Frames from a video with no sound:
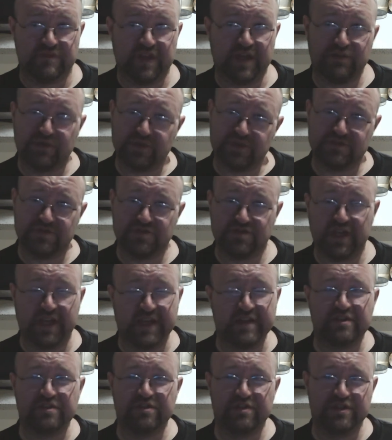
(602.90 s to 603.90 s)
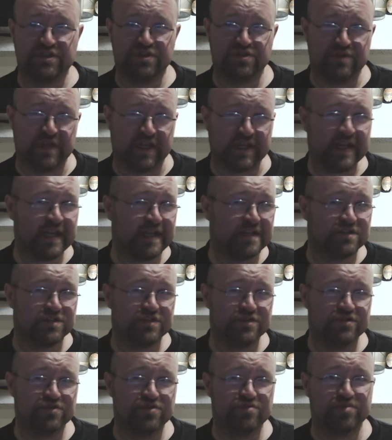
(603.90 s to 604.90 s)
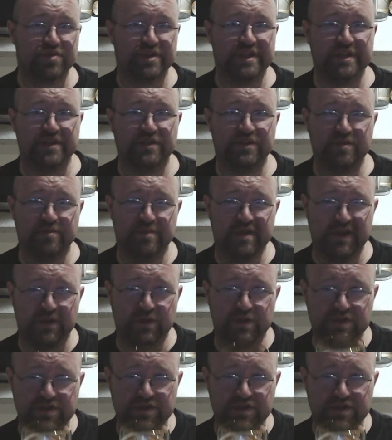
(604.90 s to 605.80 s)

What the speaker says: was actually two pretty good beers.